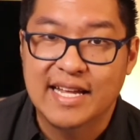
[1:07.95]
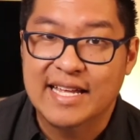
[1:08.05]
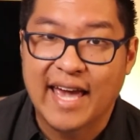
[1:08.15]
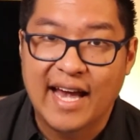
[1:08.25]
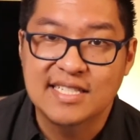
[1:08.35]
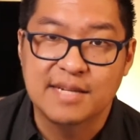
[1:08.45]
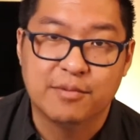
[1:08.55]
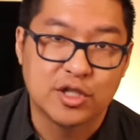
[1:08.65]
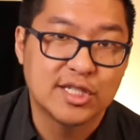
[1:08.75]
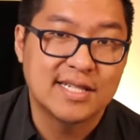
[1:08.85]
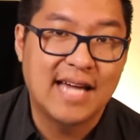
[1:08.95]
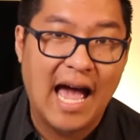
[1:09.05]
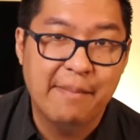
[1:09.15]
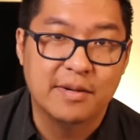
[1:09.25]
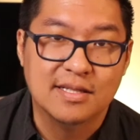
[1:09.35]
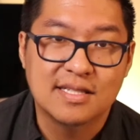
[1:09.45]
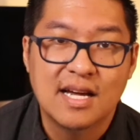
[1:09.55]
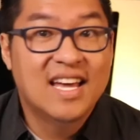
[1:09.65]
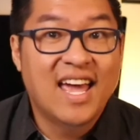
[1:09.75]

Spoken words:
in case emergency happens,